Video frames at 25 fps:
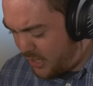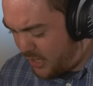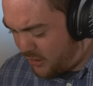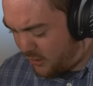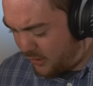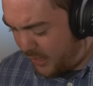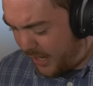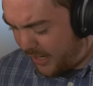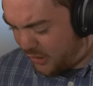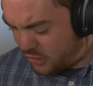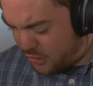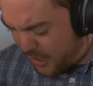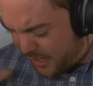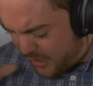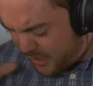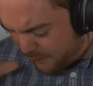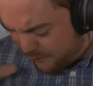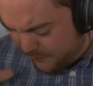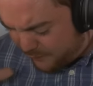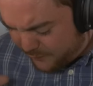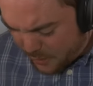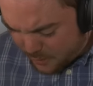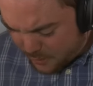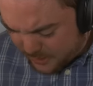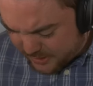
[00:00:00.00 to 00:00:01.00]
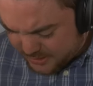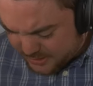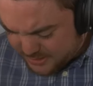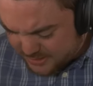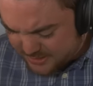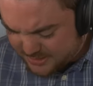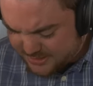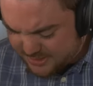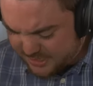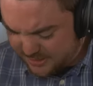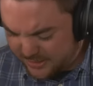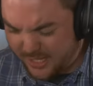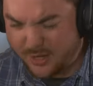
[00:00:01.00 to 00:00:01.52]
and you're like trying to focus
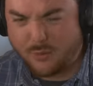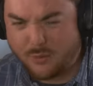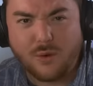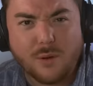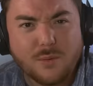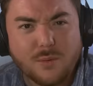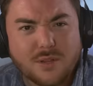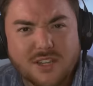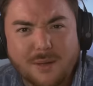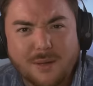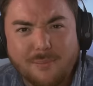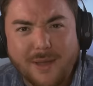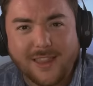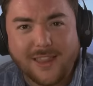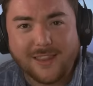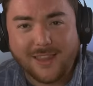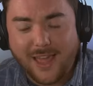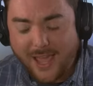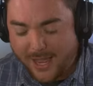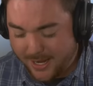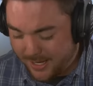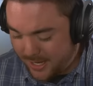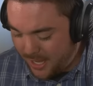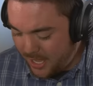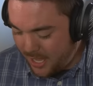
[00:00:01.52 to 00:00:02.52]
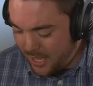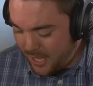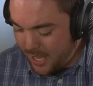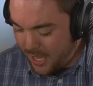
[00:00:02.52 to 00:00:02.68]
and seeing like, what was on my leg?